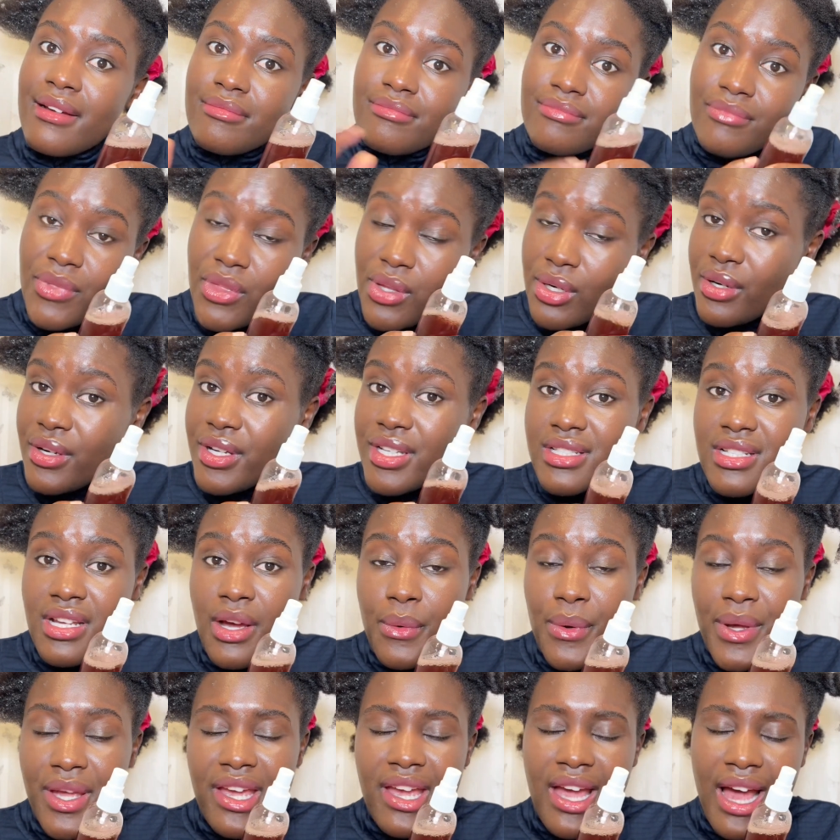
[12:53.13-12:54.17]
throw it
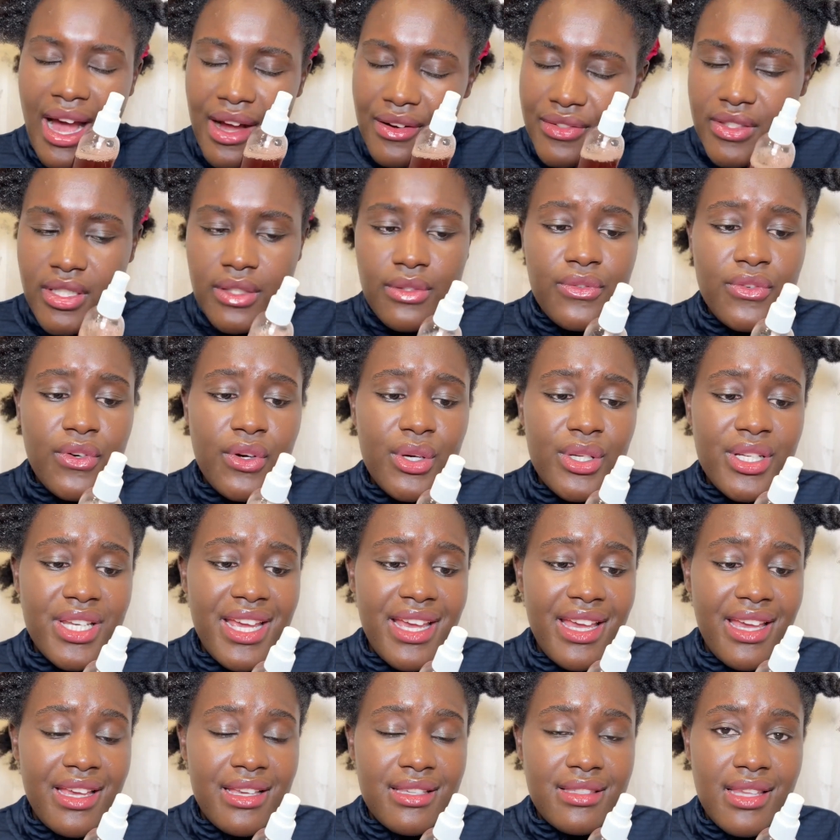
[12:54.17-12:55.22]
away after 4
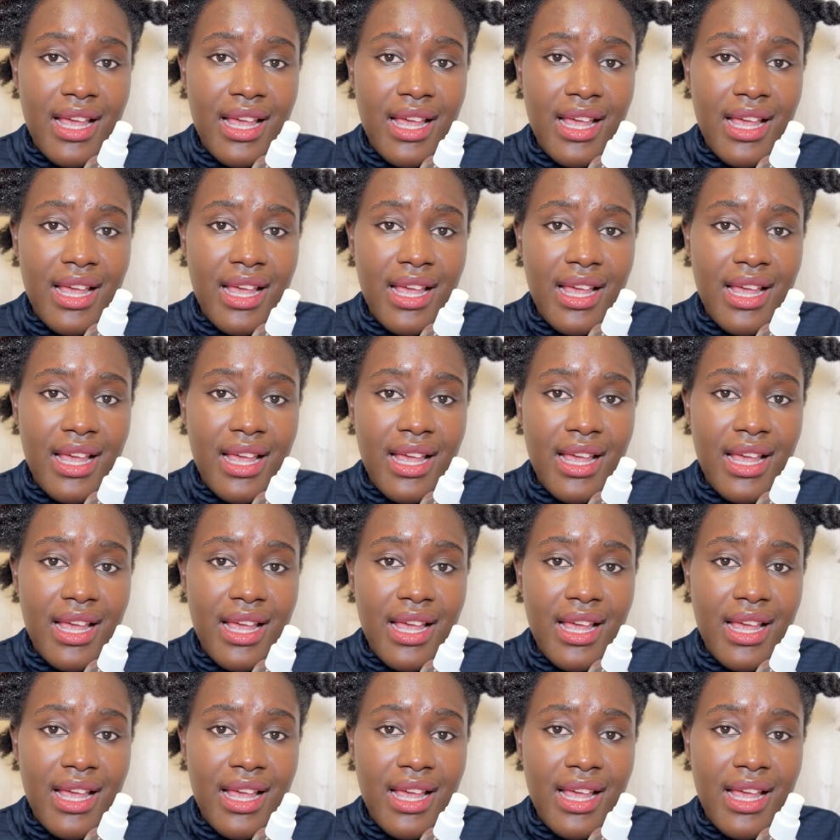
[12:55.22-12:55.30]
days.